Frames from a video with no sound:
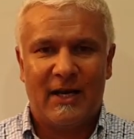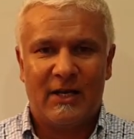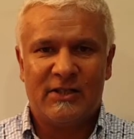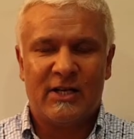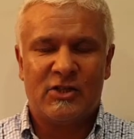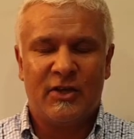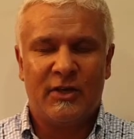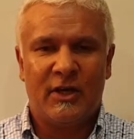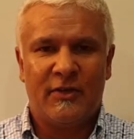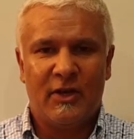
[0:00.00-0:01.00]
and it's actually
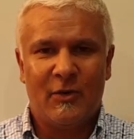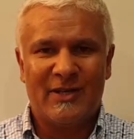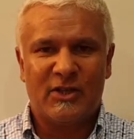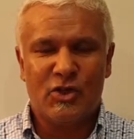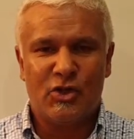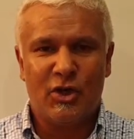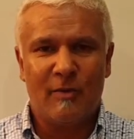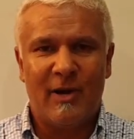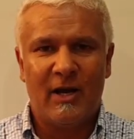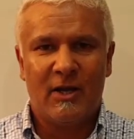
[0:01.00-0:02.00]
the US
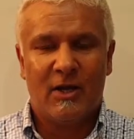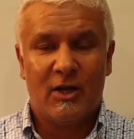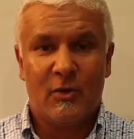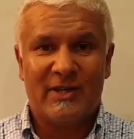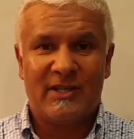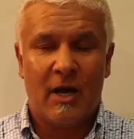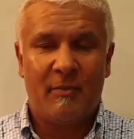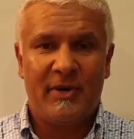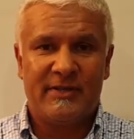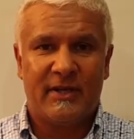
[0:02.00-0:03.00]
consumer and US
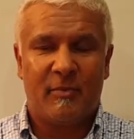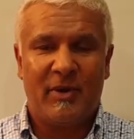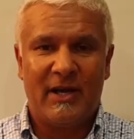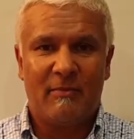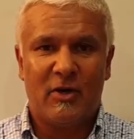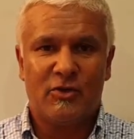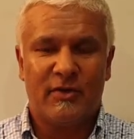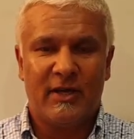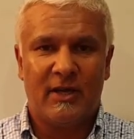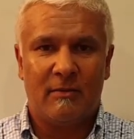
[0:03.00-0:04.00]
companies that are paying most of
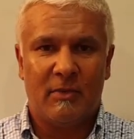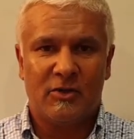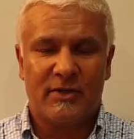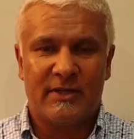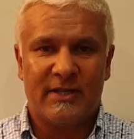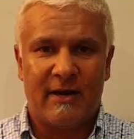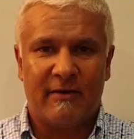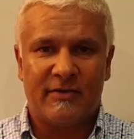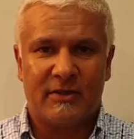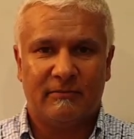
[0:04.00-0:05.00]
the
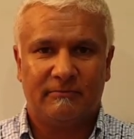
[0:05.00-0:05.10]
tariffs.